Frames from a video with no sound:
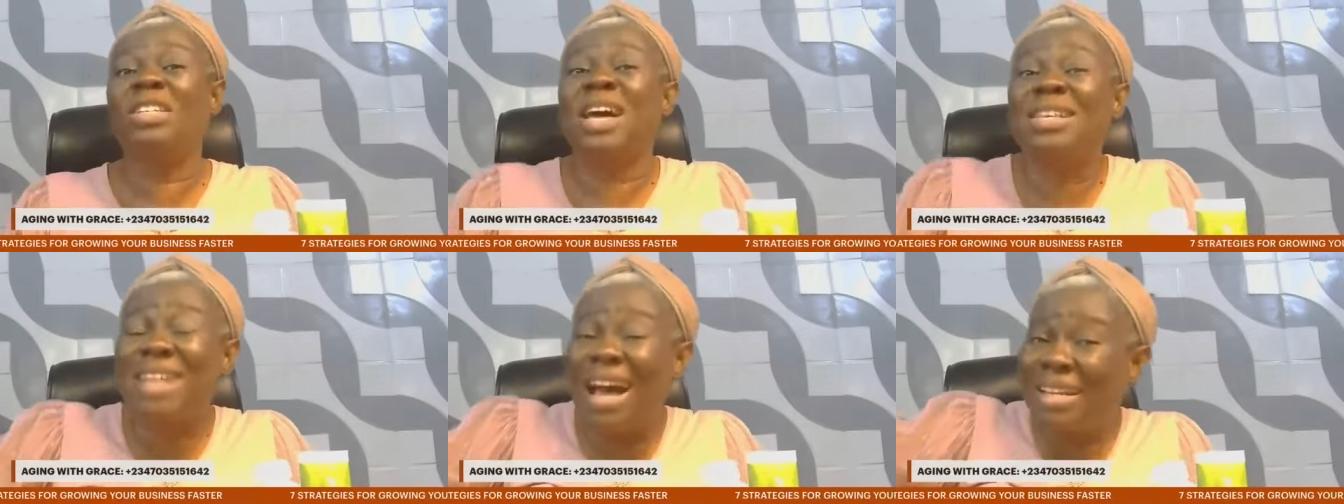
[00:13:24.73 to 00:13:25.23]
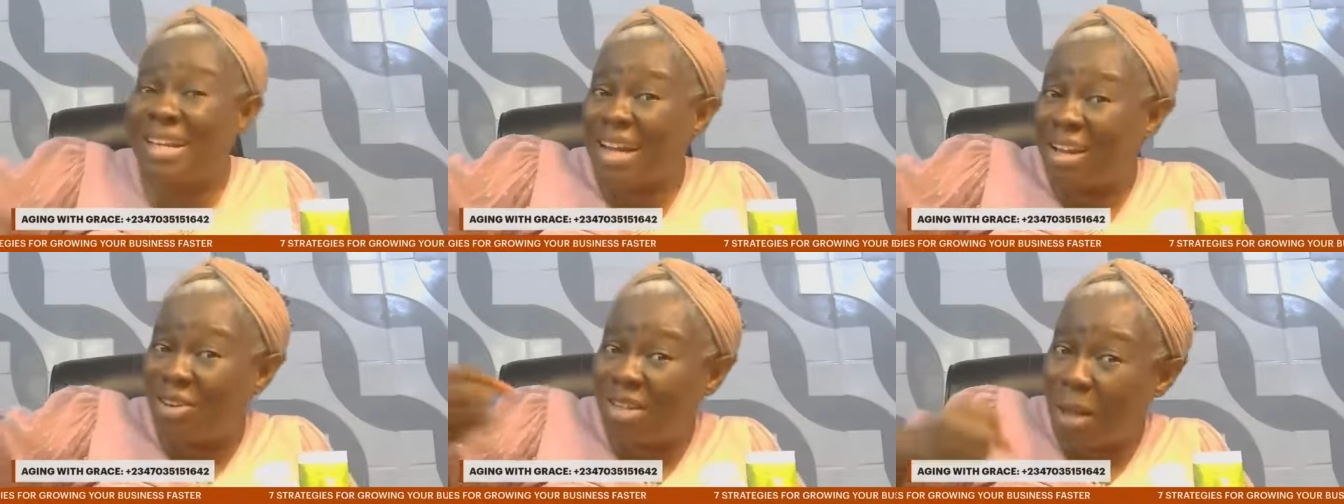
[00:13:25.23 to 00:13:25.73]
She has
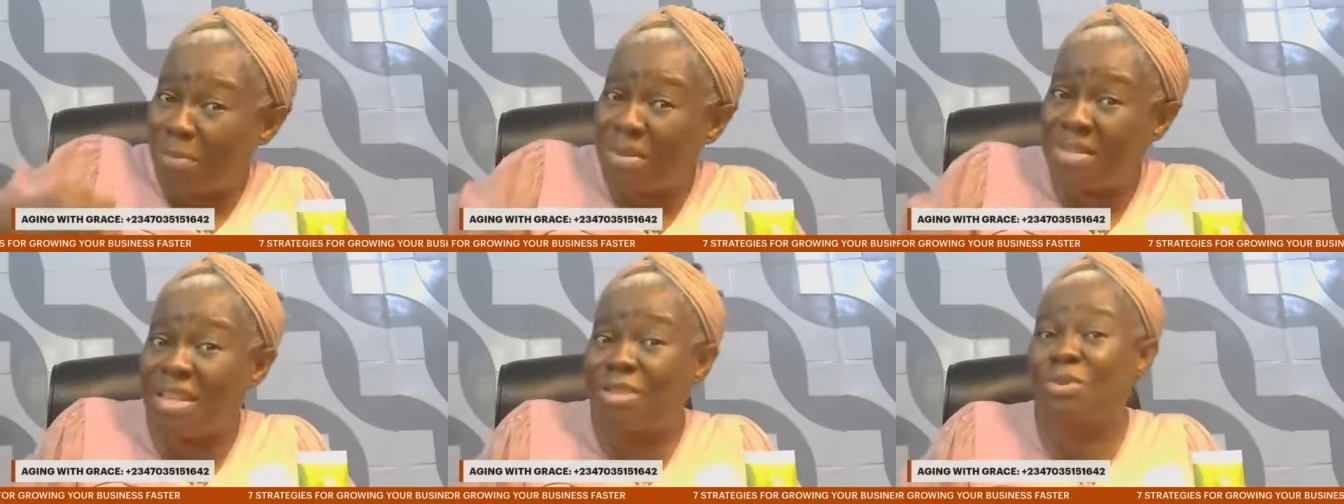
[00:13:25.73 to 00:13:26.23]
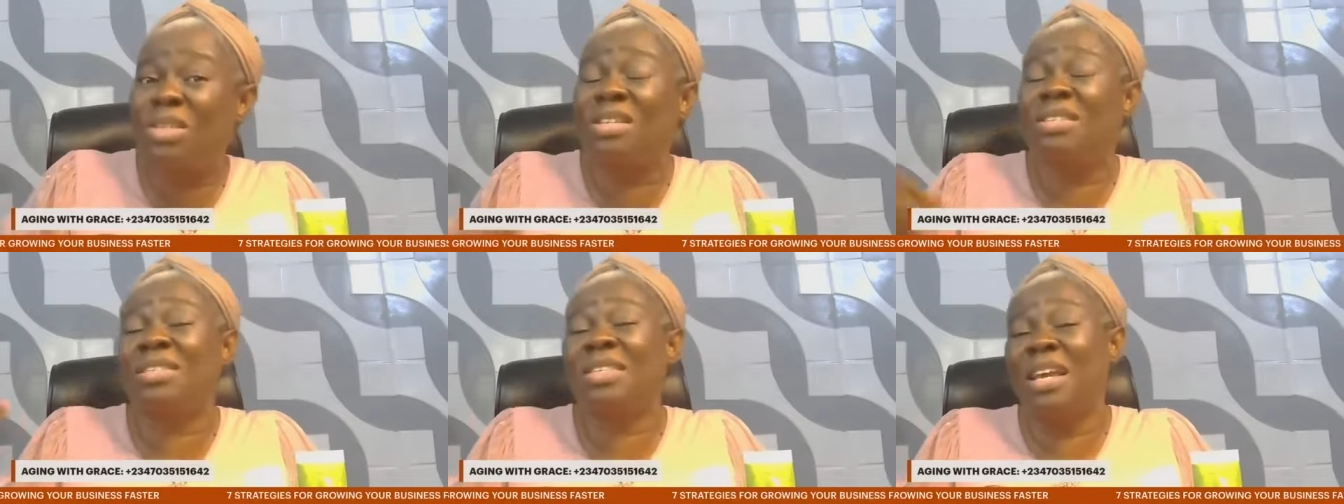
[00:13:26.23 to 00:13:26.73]
added another business
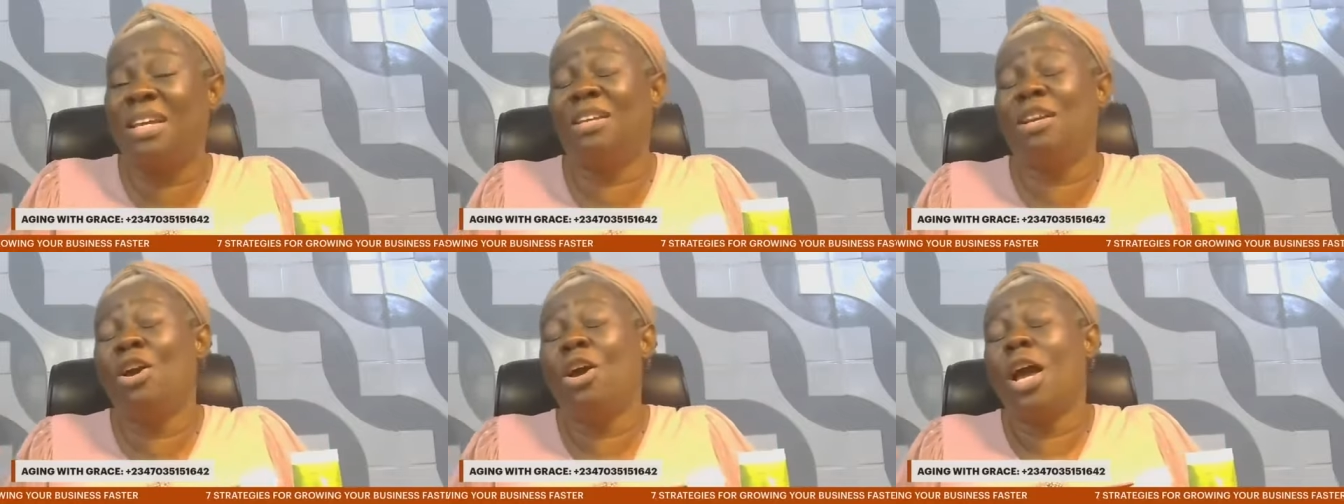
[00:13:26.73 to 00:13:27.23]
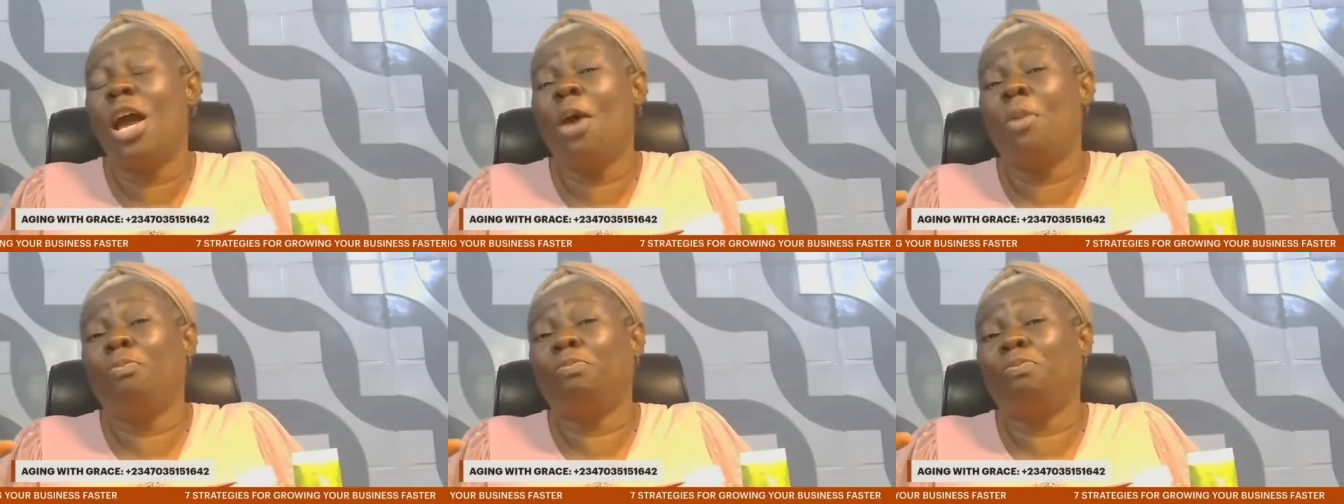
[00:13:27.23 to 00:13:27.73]
which is selling
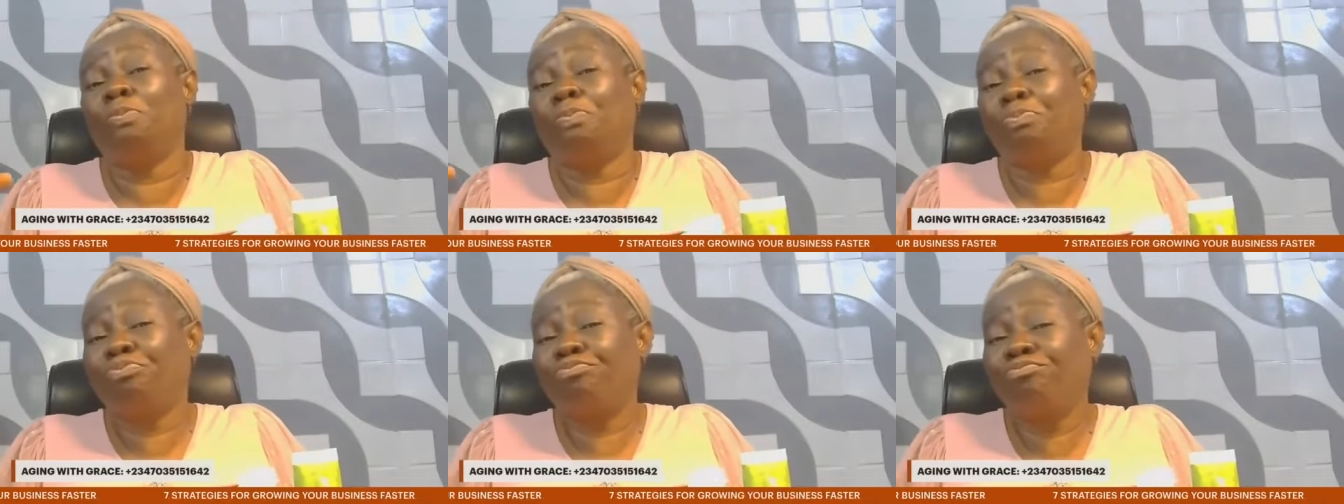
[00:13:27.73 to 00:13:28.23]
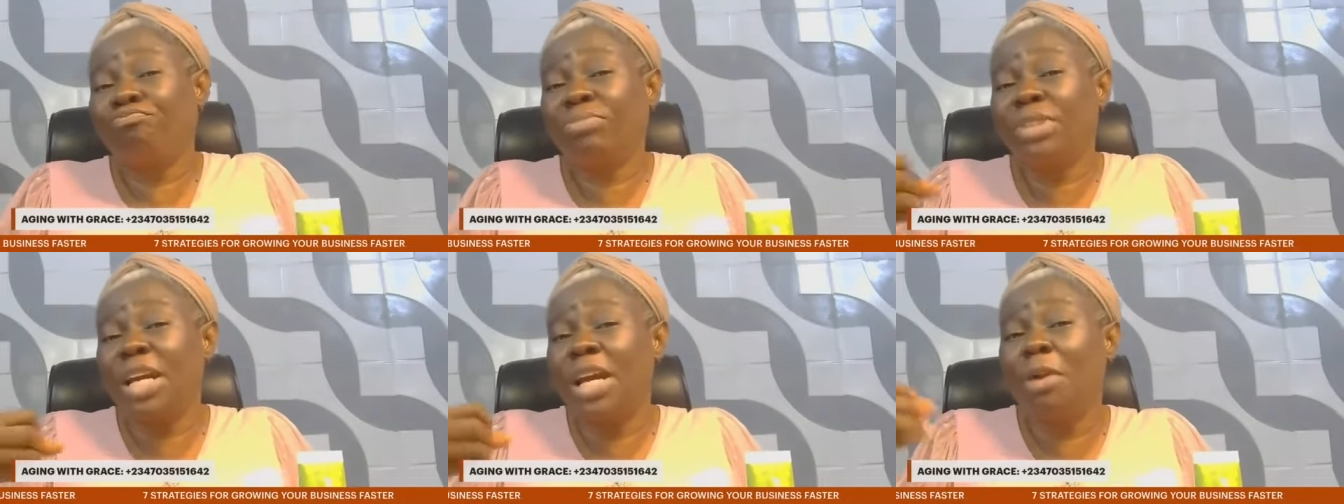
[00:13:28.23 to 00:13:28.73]
um,
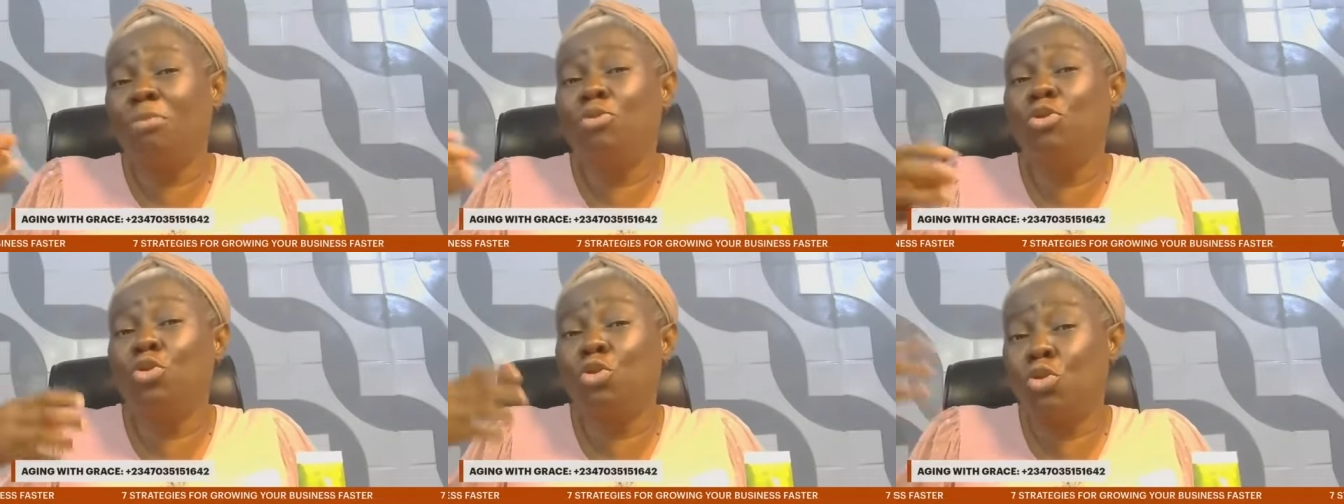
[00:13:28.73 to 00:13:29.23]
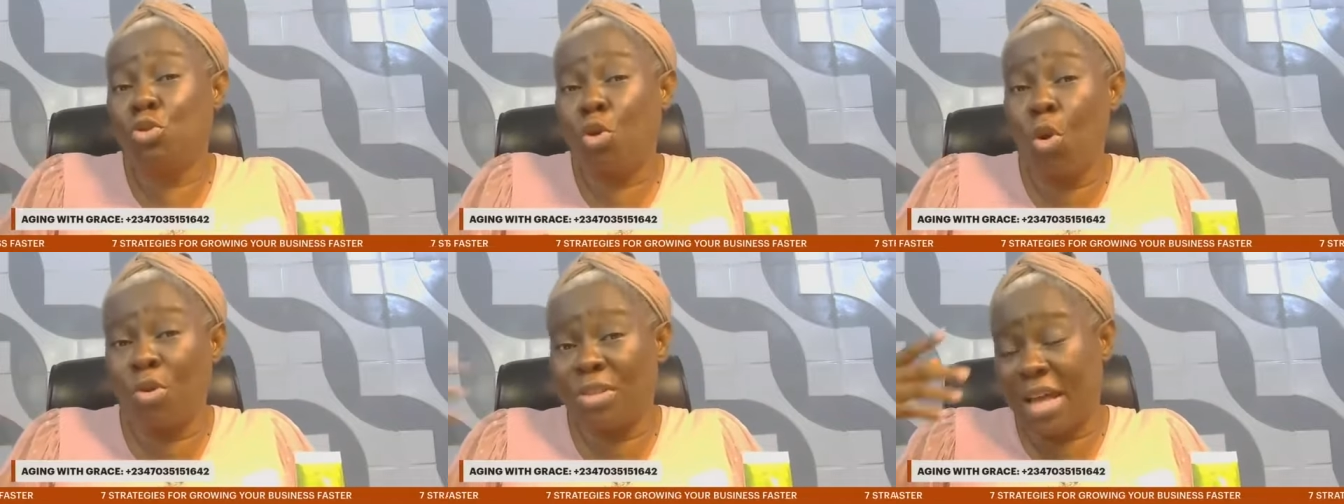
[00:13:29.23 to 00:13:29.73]
um, used
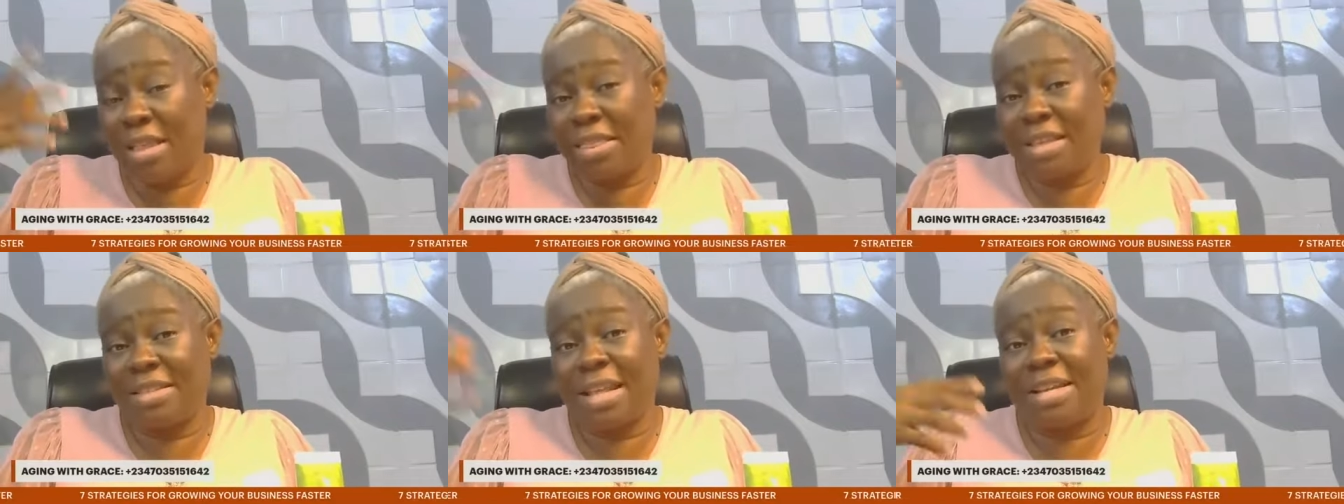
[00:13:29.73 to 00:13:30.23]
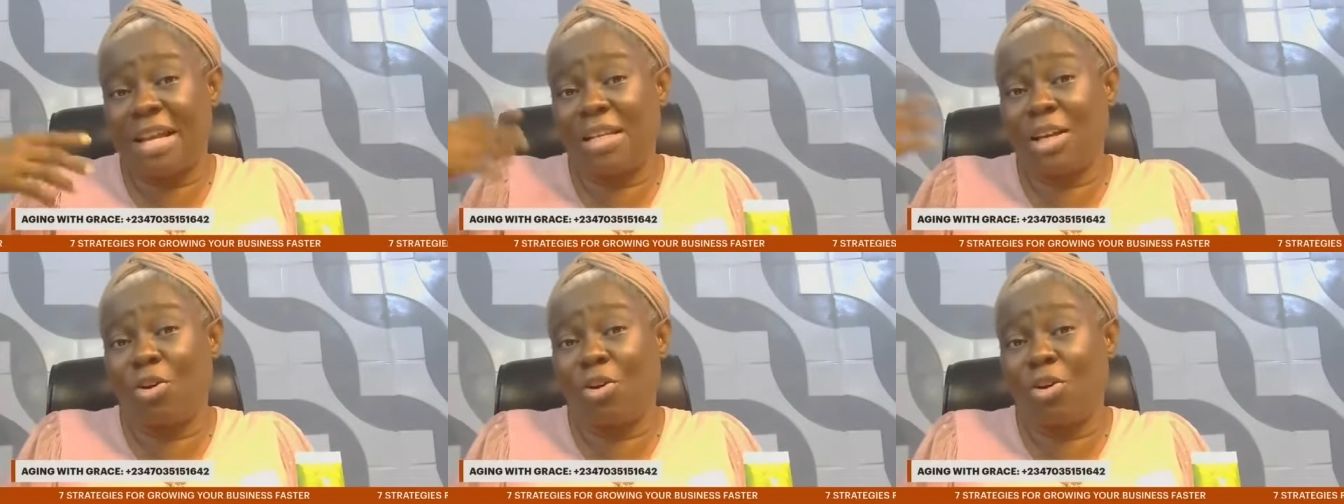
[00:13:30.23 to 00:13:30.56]
clothes and things like that.